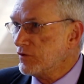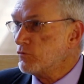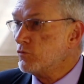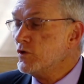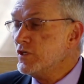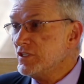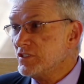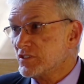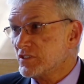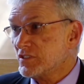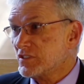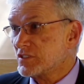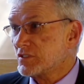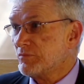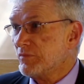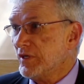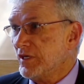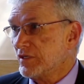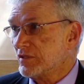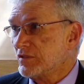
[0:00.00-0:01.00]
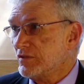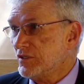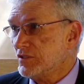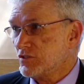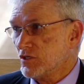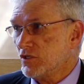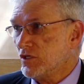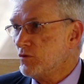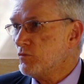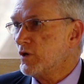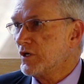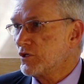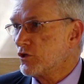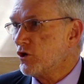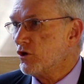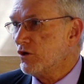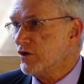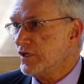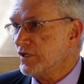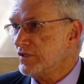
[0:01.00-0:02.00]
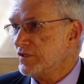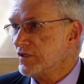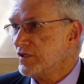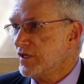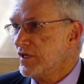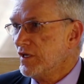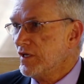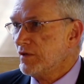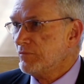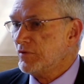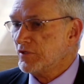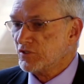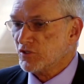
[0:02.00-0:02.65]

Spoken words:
We suspect there's only one kind, but